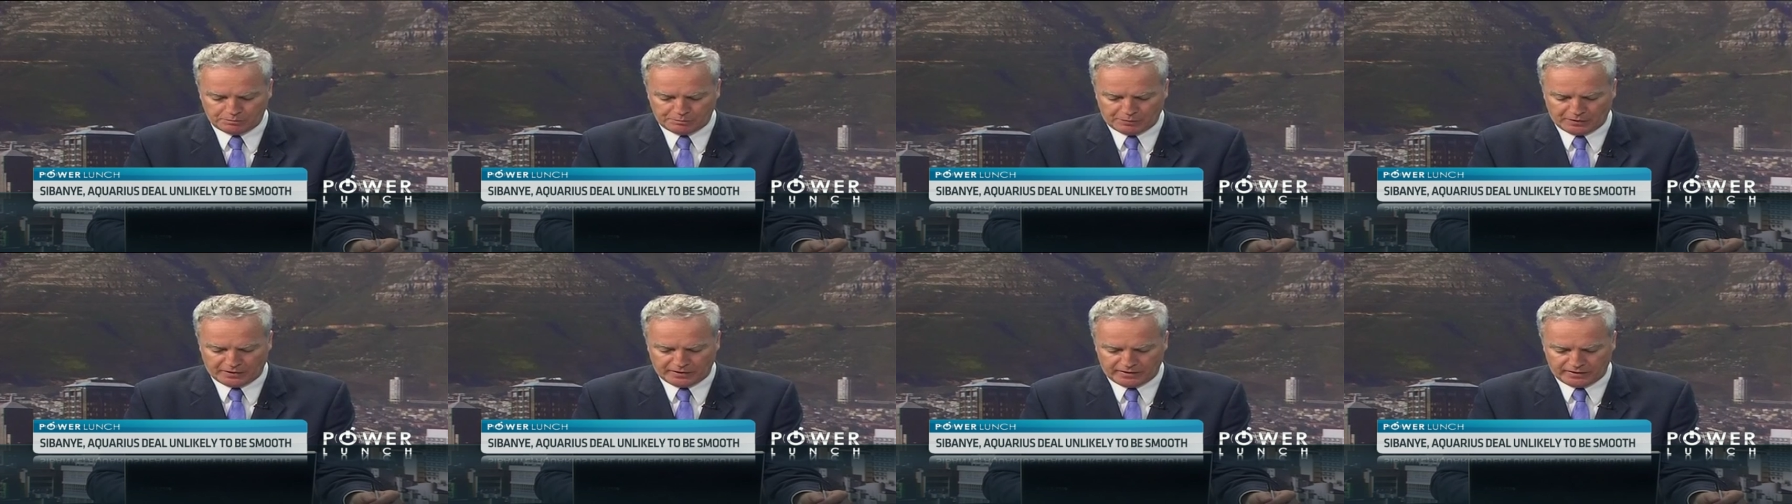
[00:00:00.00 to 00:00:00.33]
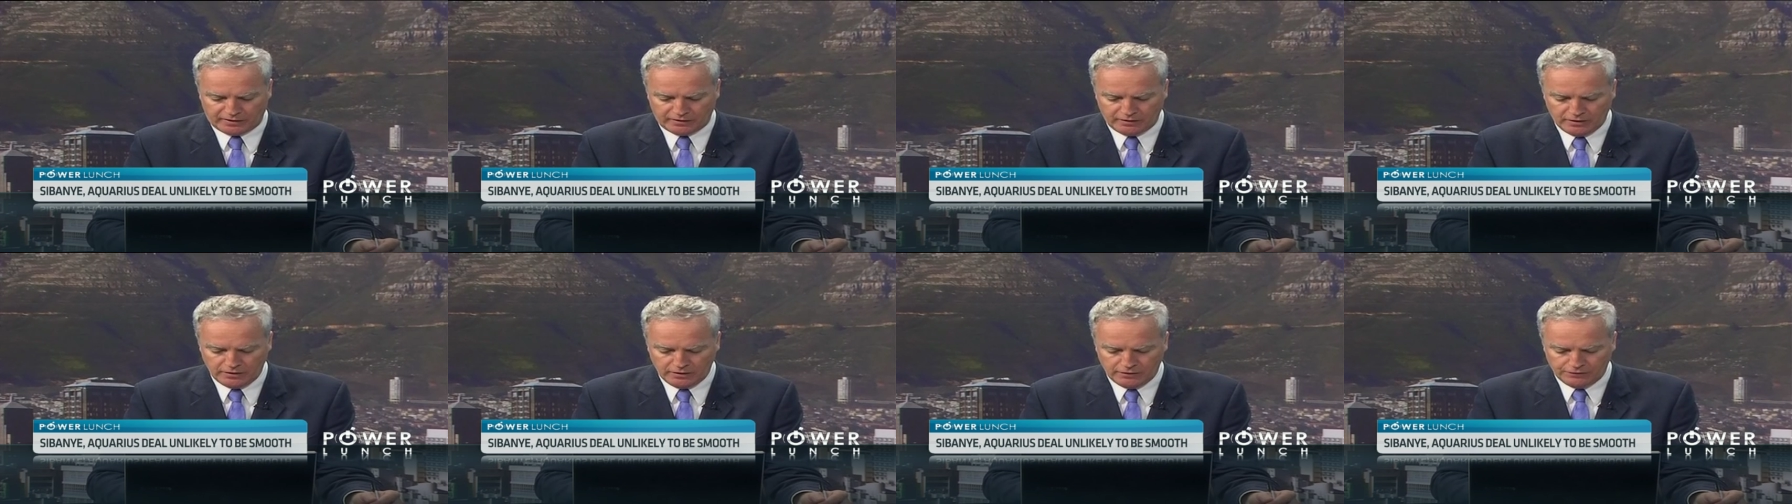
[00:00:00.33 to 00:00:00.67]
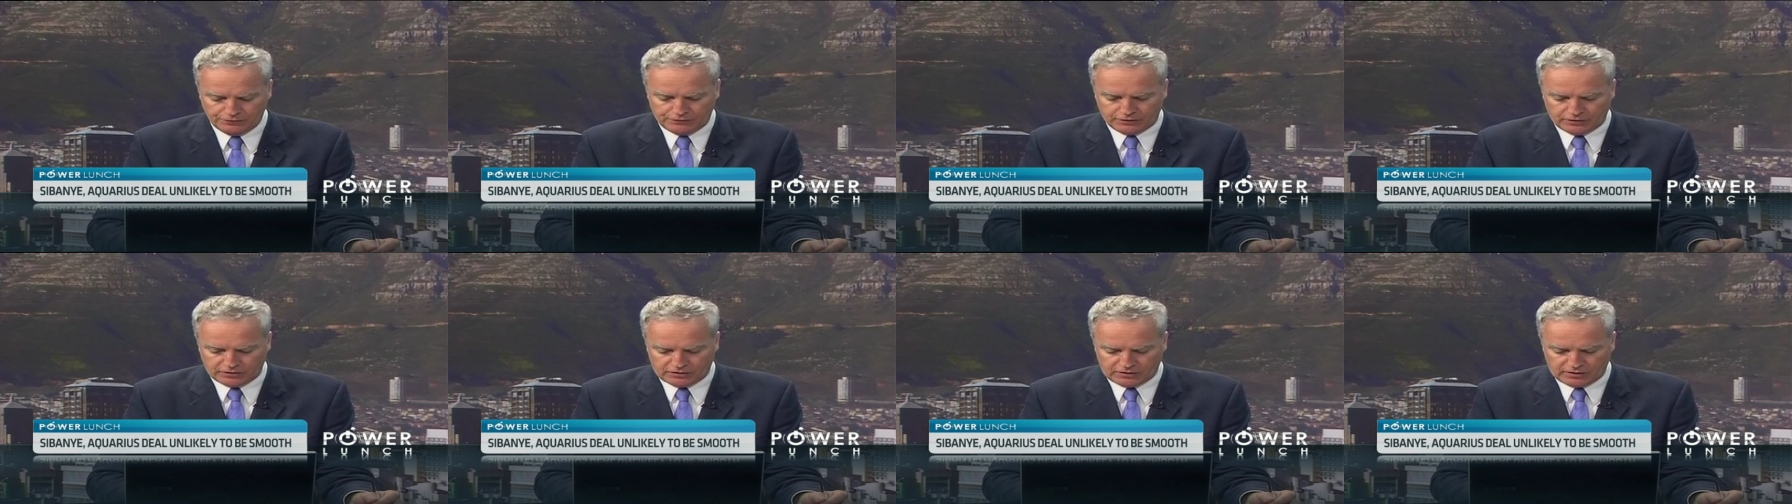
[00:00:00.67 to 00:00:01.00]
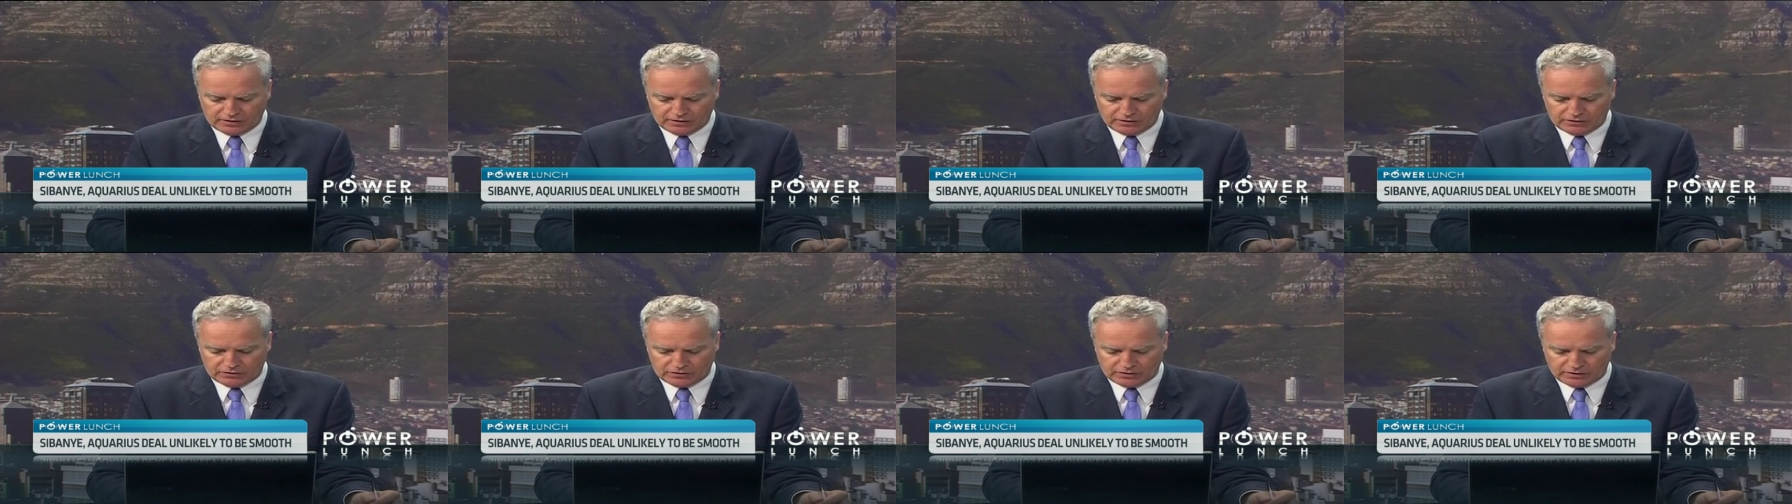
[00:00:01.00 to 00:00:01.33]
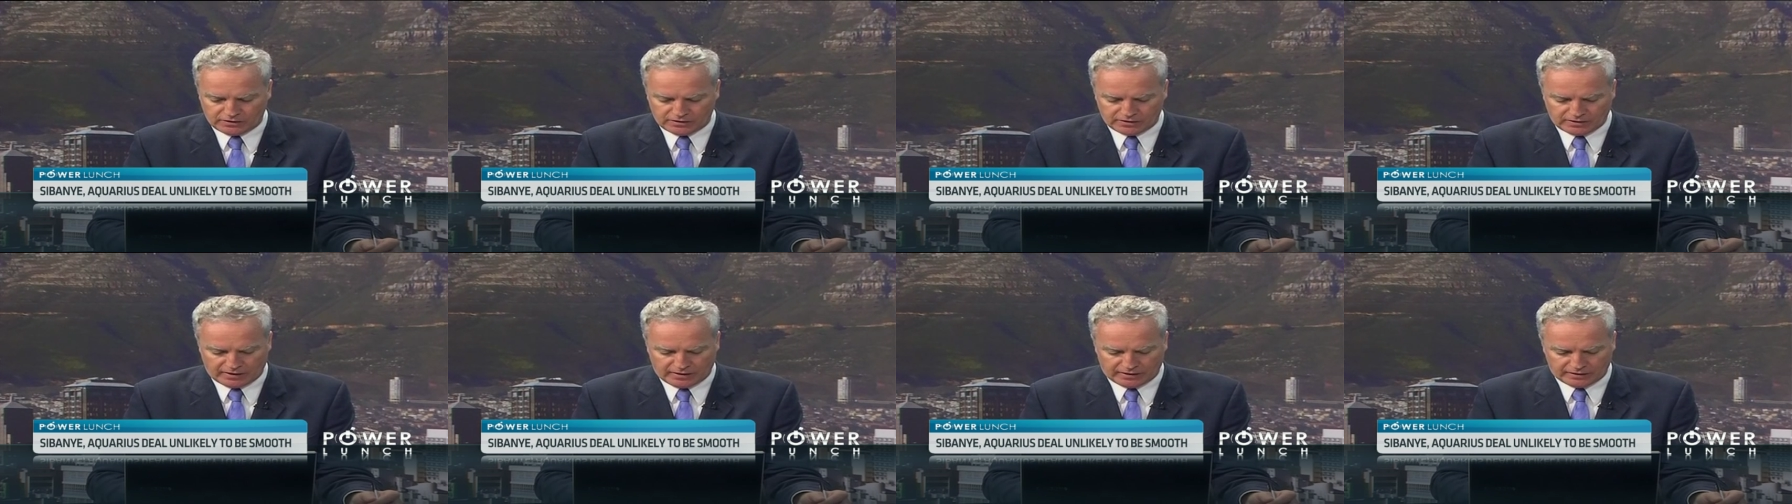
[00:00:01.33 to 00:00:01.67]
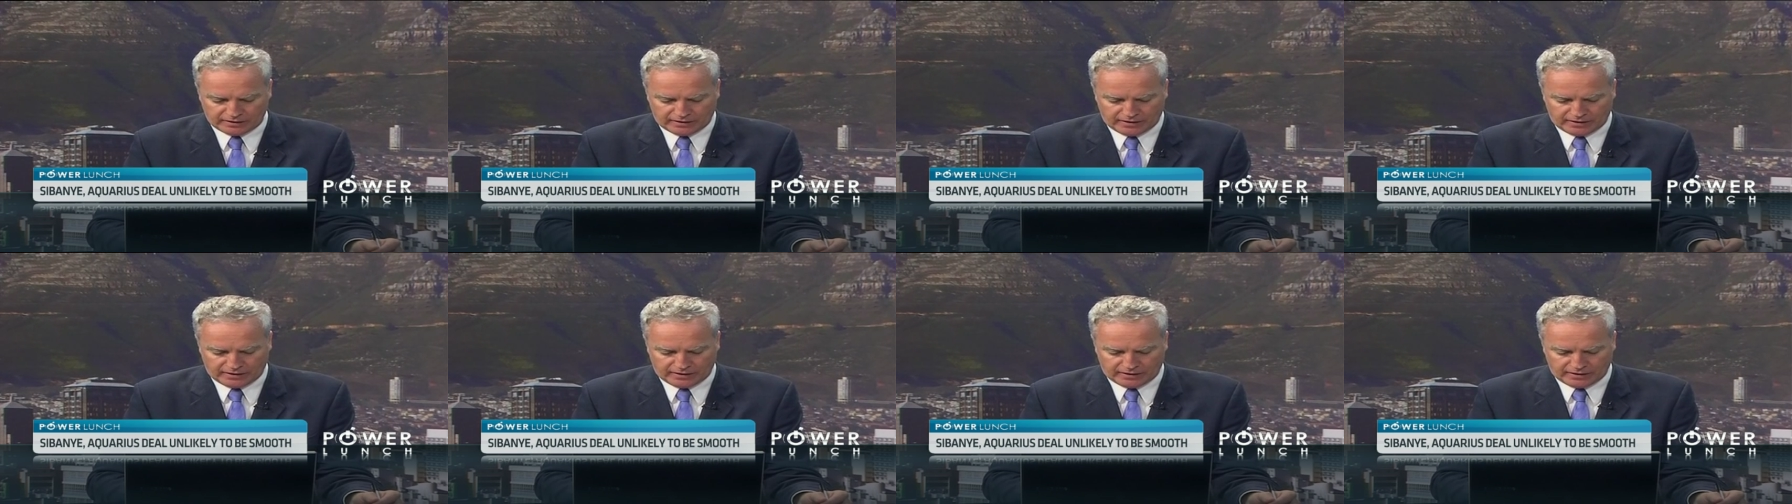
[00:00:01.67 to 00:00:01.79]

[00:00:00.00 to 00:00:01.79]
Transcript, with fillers: paid for the synergies and